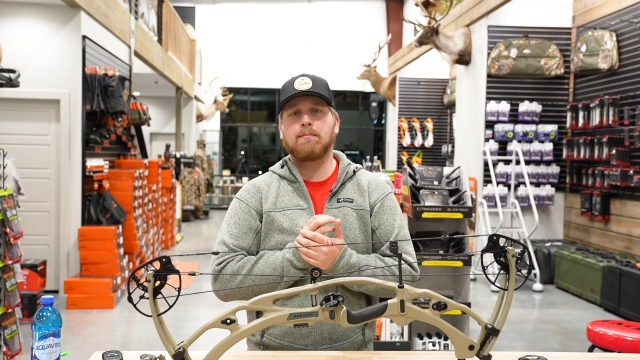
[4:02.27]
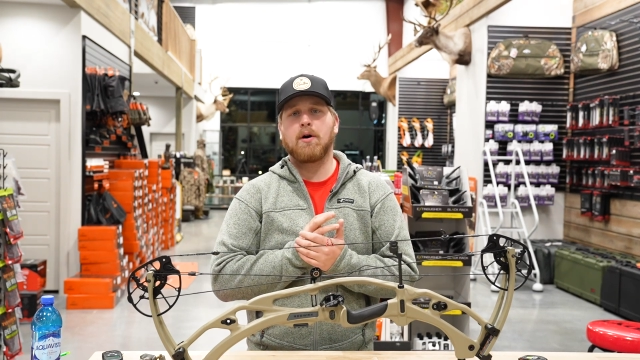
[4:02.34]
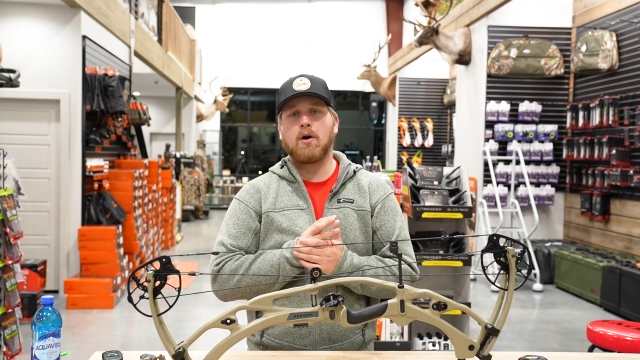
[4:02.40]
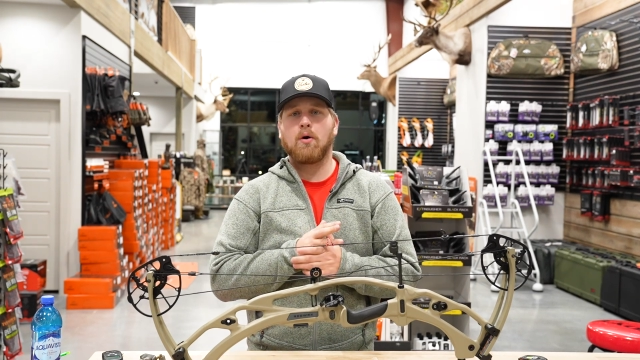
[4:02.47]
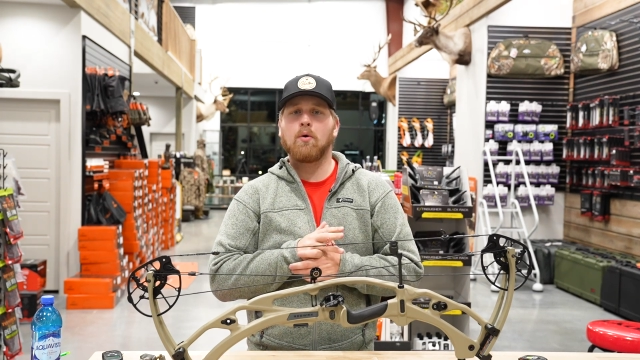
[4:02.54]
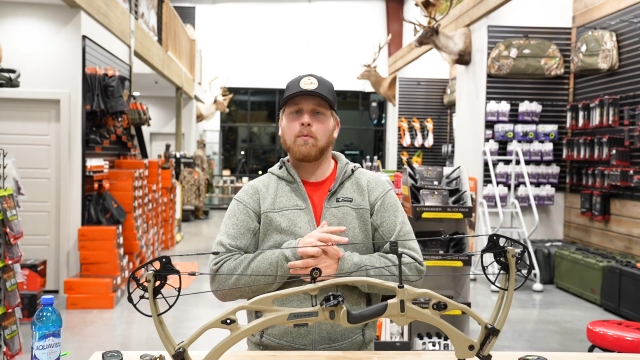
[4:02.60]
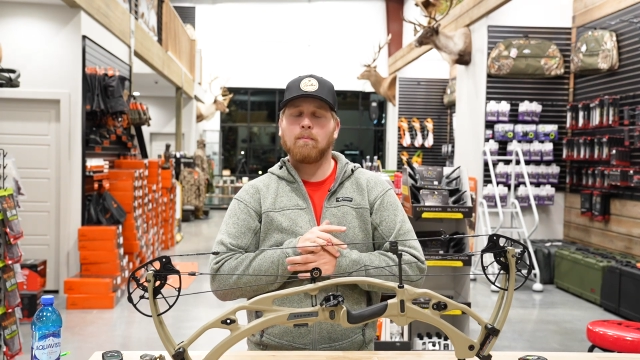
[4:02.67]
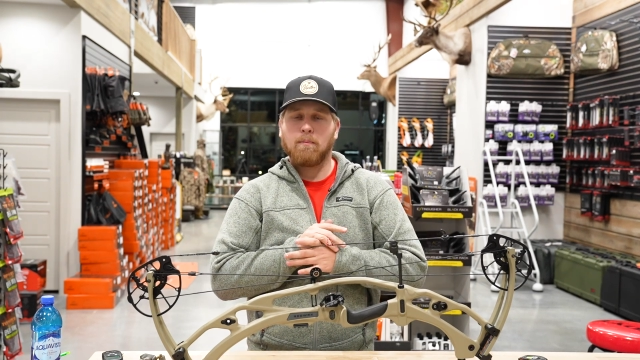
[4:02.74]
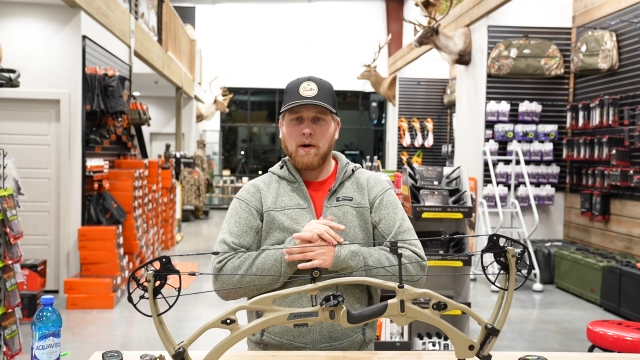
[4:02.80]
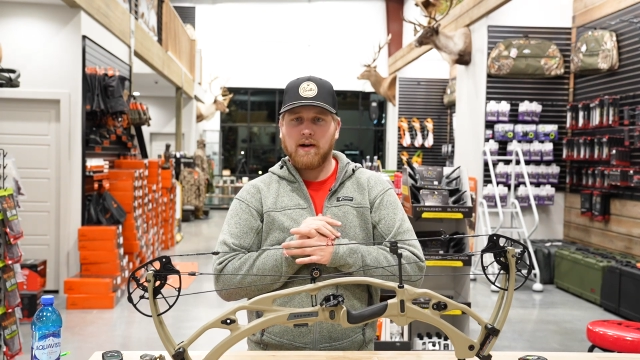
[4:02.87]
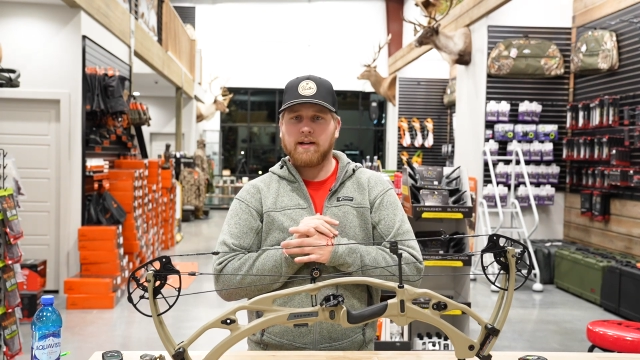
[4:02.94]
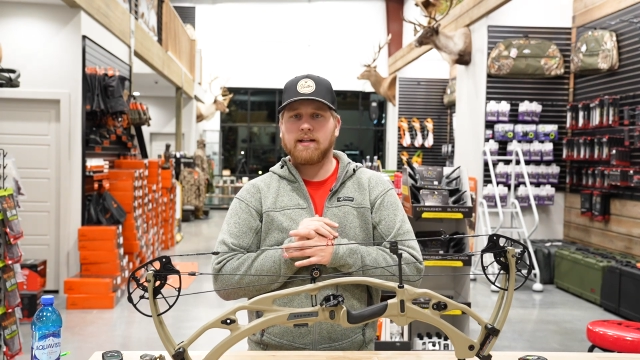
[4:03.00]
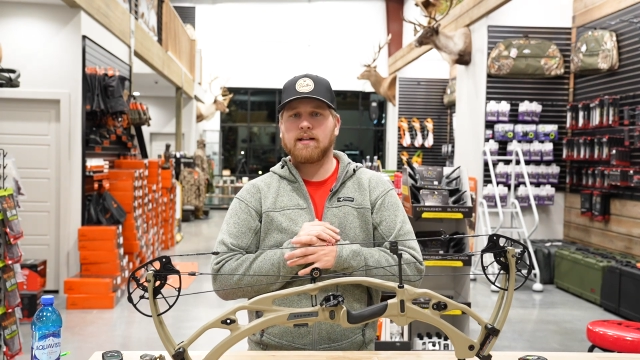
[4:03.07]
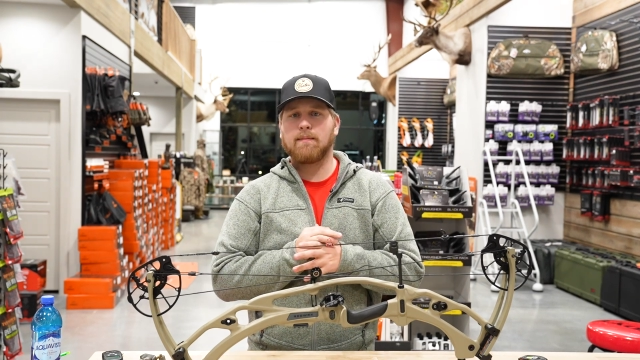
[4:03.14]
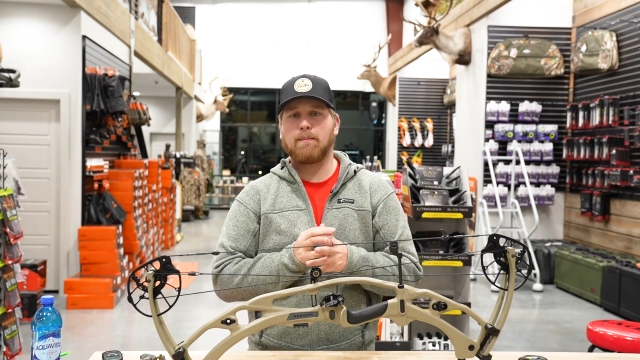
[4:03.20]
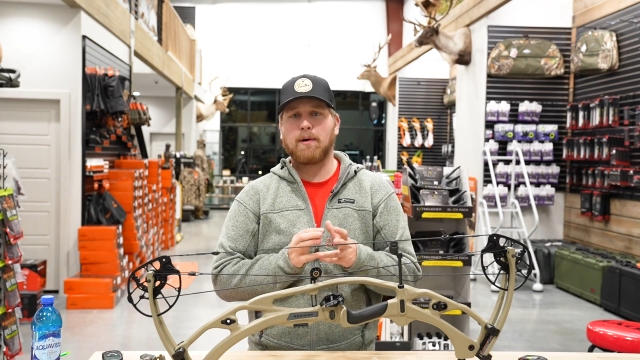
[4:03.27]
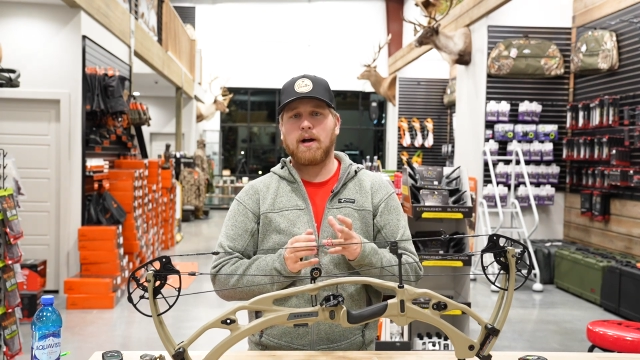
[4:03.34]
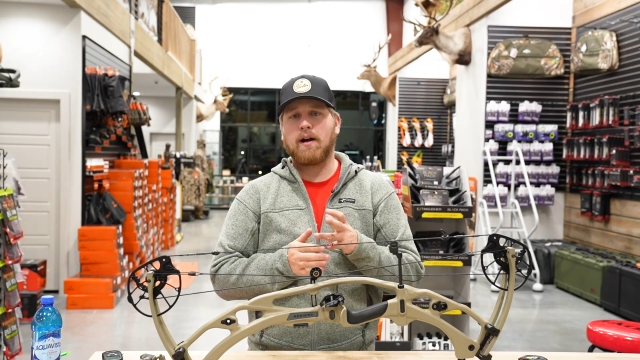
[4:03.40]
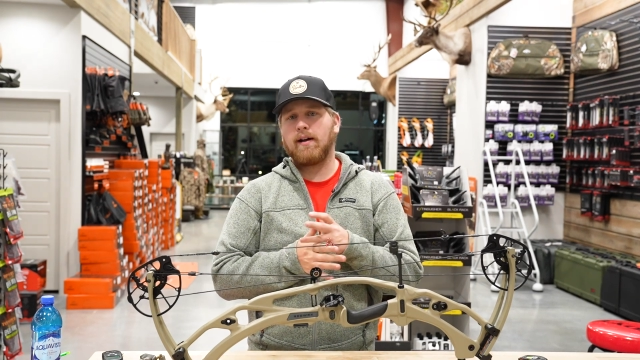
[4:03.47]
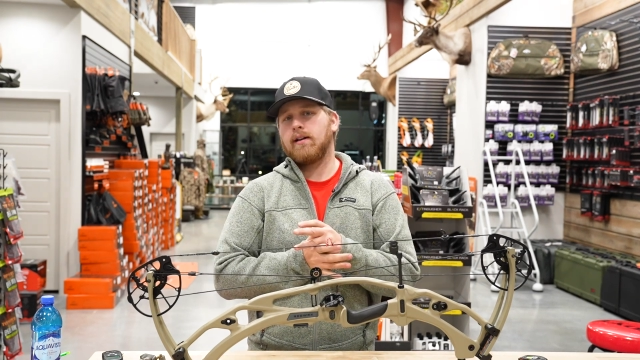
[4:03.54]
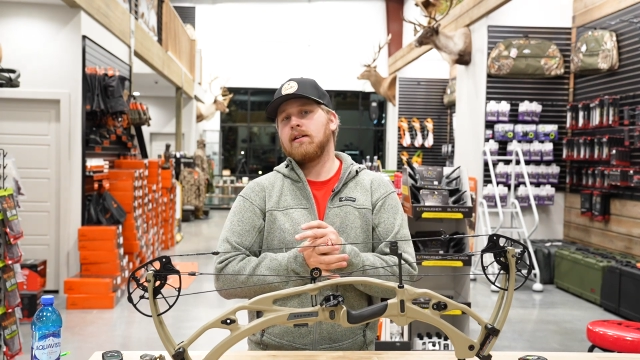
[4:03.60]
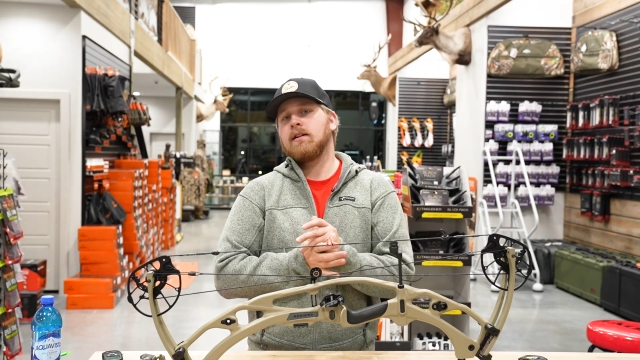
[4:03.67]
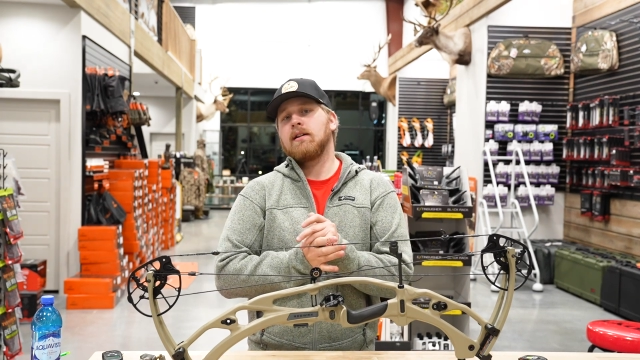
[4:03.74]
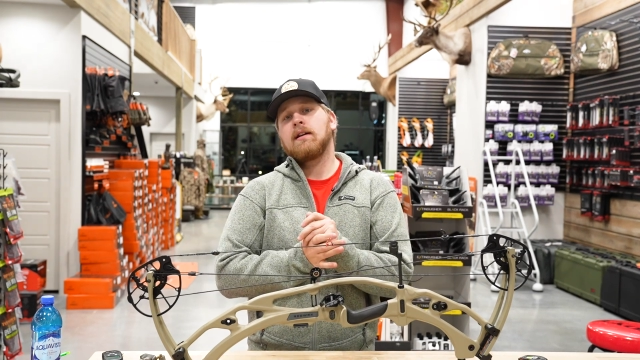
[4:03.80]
bow money can buy,